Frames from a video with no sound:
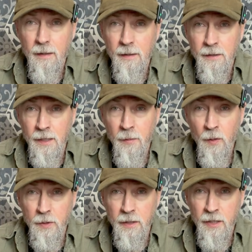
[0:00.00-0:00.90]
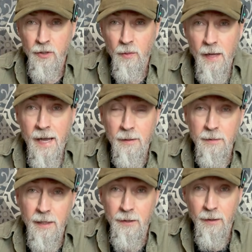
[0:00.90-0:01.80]
And some of those additional items
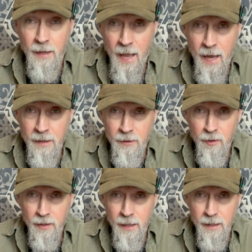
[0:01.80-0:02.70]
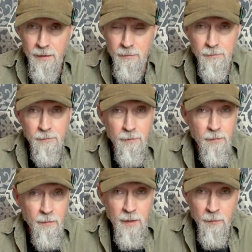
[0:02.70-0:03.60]
that you can add to your kit
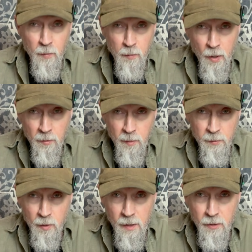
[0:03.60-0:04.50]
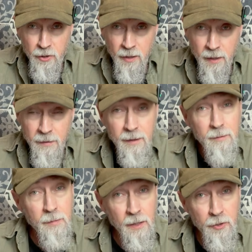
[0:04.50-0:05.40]
that probably will cost you nothing
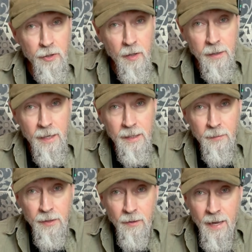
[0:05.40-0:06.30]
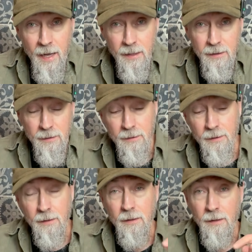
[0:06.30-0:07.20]
because you already have them in your house
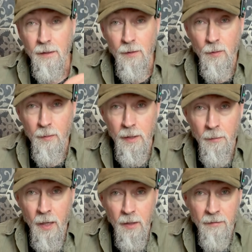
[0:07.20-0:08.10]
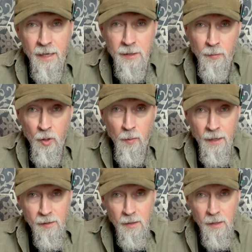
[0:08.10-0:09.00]
be a bottle of isopropyl
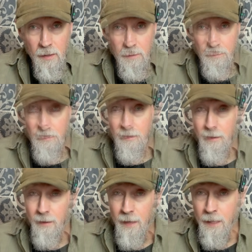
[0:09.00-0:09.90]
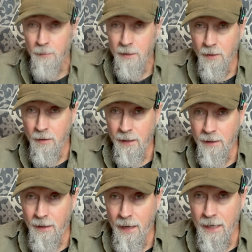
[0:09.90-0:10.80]
alcohol, an empty
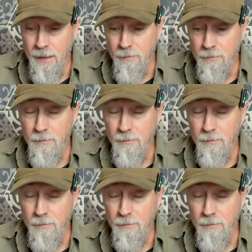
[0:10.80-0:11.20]
sardine can,